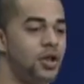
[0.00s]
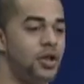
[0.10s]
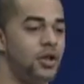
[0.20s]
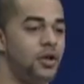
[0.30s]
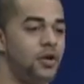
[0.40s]

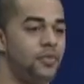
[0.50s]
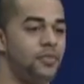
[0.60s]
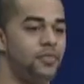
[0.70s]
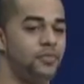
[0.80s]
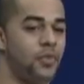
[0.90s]
And
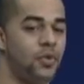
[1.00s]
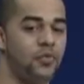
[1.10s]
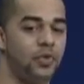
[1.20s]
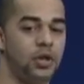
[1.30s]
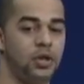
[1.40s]
um, but what
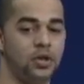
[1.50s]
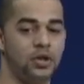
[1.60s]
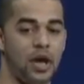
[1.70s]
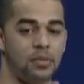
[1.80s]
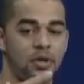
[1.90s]
really
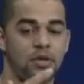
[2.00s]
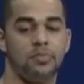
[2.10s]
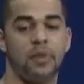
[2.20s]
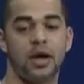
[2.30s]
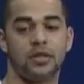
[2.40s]
got me into
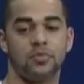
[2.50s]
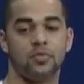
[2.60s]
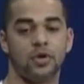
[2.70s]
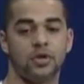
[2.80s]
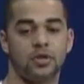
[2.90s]

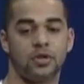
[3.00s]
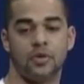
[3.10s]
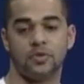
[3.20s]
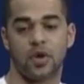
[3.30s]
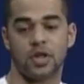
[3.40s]
boxing was I
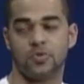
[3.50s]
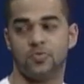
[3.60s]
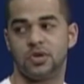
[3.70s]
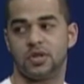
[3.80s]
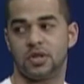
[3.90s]
was watching
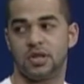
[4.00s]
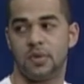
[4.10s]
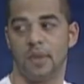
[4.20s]
Prince Naseem